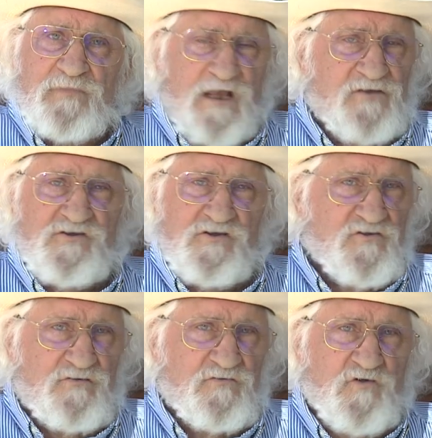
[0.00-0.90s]
It just
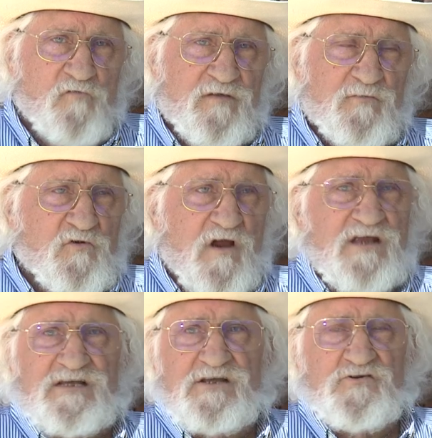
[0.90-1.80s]
drove him
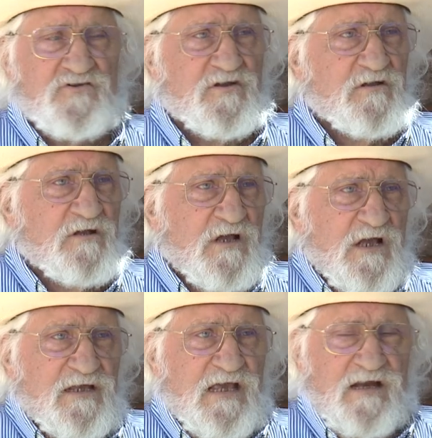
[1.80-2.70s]
crazy. He used to
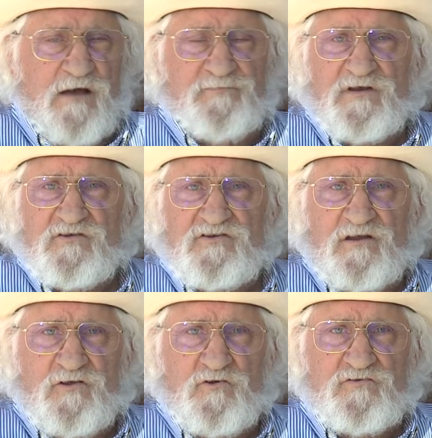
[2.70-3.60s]
get up in the
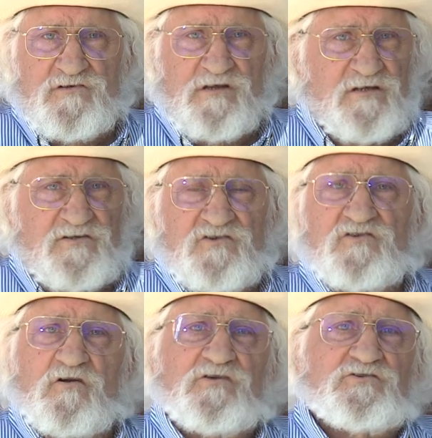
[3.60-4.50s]
saloons and just
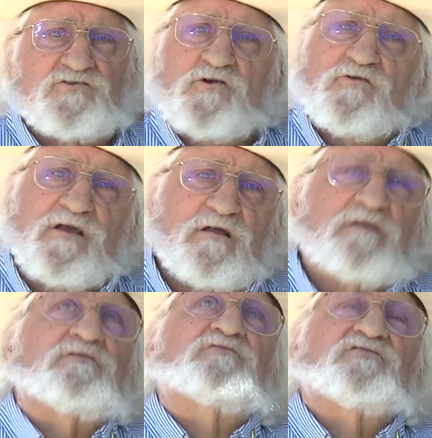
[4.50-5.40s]
start shooting at
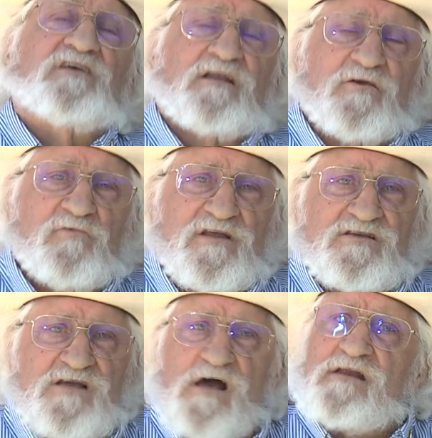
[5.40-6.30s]
the ceiling with
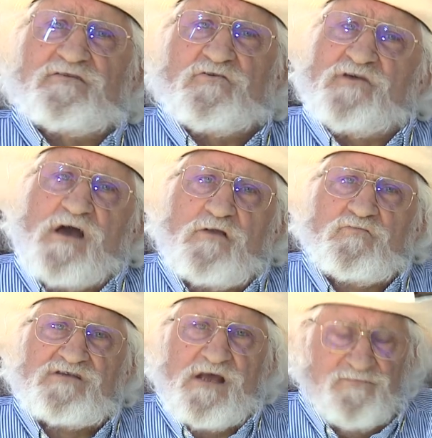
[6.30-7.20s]
his gun until the gun
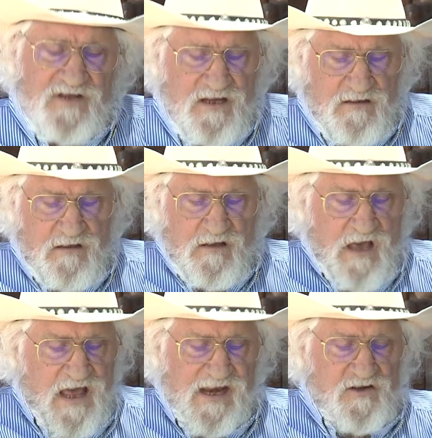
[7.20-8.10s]
was empty.
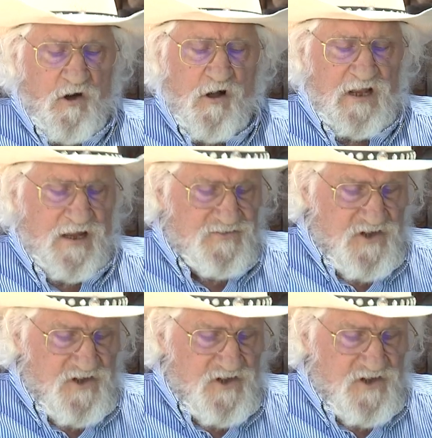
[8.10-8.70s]
And he'd call out